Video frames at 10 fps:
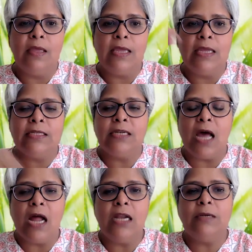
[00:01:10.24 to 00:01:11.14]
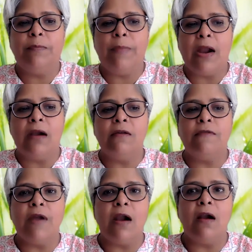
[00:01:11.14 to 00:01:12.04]
it. It's not part
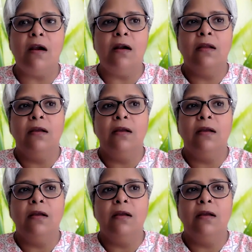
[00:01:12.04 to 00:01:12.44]
of our